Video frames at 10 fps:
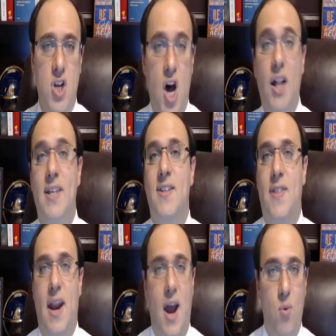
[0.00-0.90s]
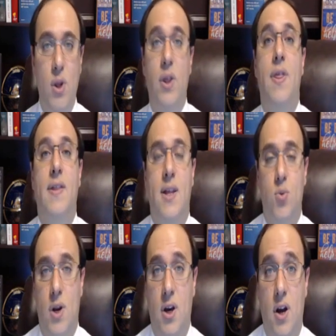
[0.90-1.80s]
Not less than that. I really think
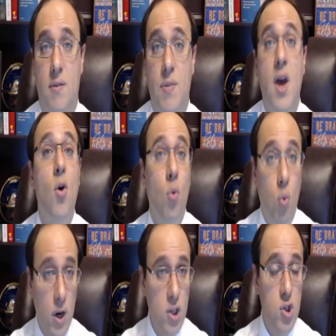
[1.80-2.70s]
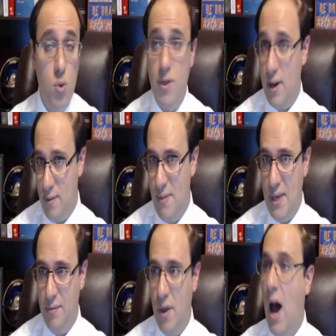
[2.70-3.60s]
that's what I got. What do you think?
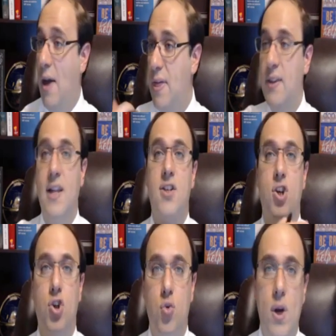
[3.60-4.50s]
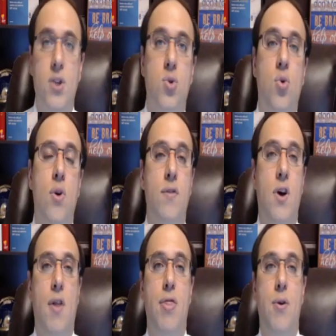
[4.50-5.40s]
Me? I think that's a great score. If you
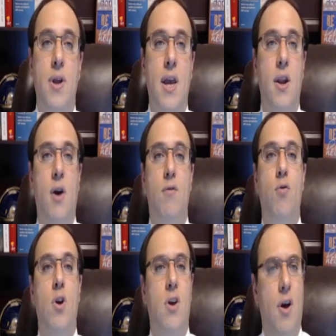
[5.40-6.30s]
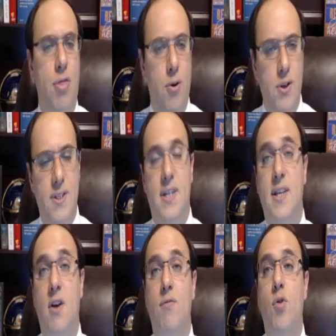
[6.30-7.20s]
got 38 out of 40, you got
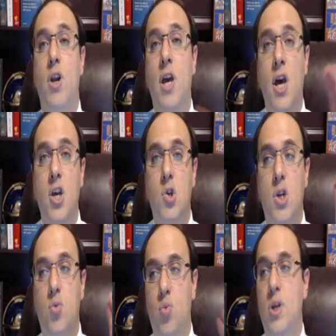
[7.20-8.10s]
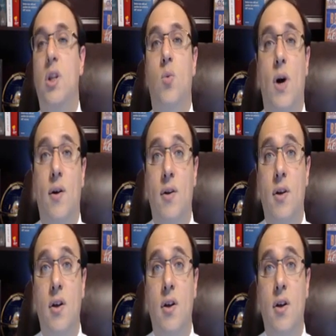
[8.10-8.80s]
36 out of 40. You did really well.